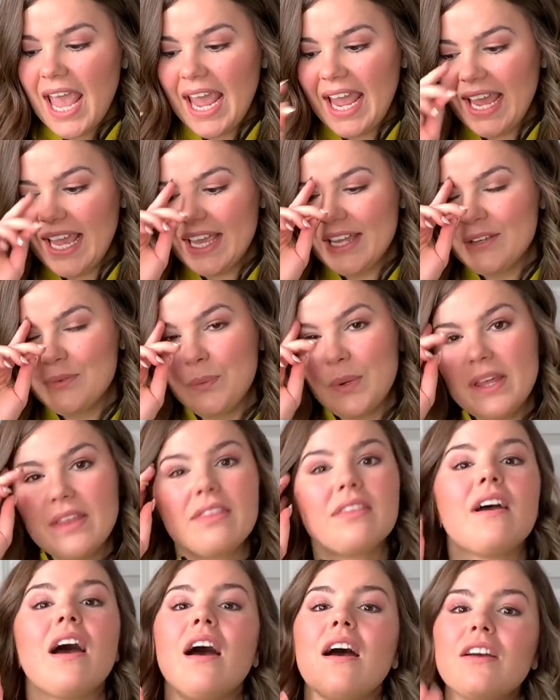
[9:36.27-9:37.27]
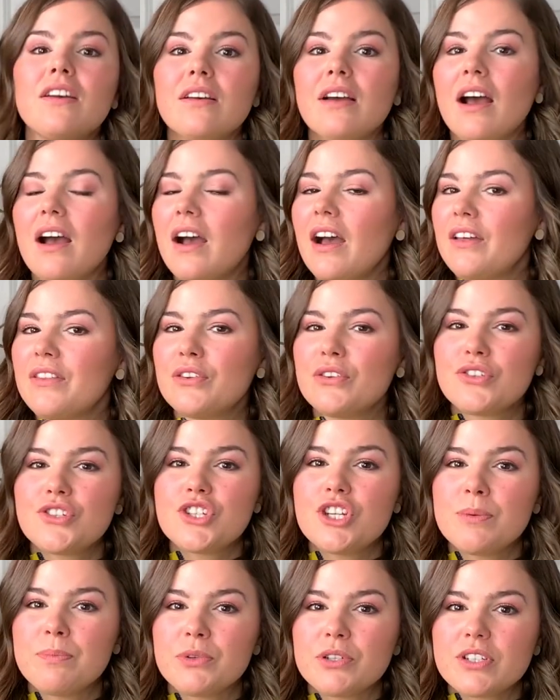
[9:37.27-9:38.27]
And with other
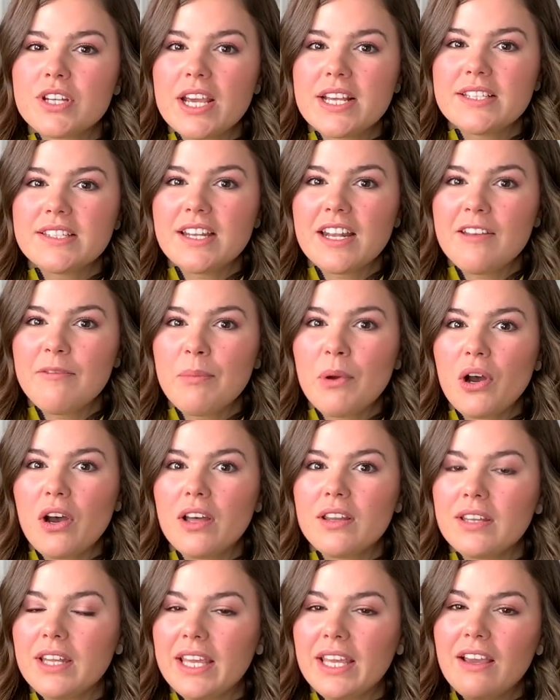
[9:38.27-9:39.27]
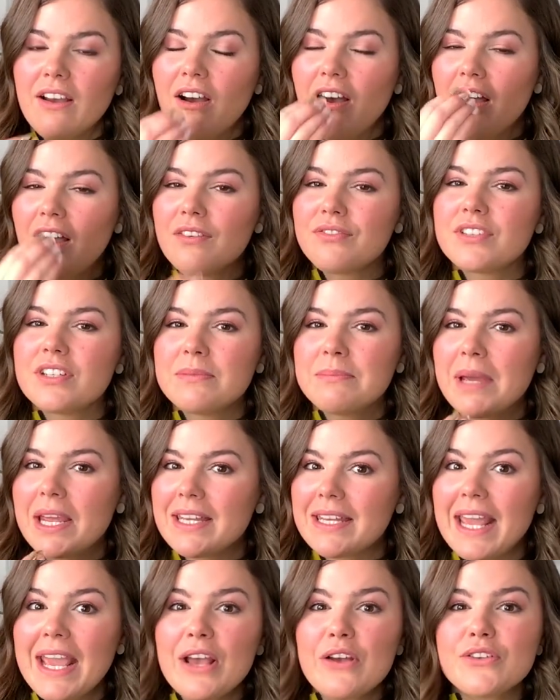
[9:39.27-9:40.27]
cheaper tights that I bought, like, often my
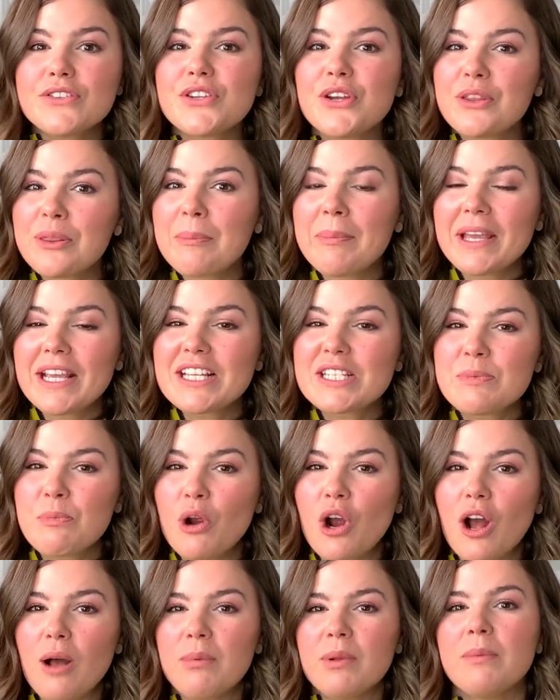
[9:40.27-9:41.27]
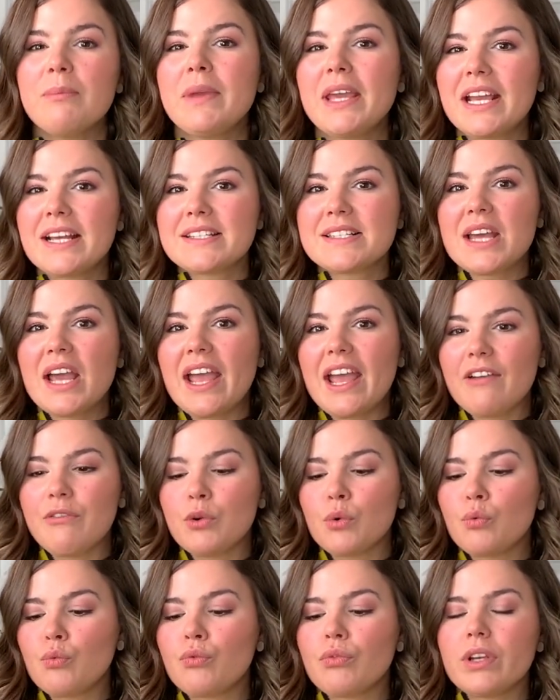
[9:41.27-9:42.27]
nails are the biggest problem because I have
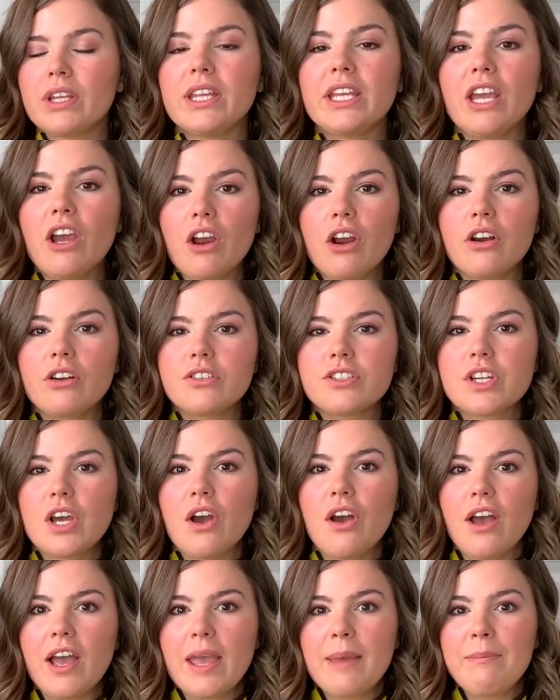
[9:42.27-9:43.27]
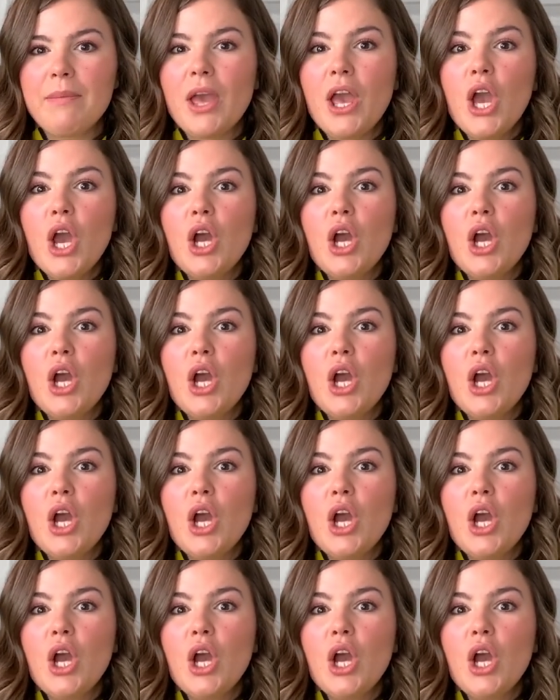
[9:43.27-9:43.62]
a really hard time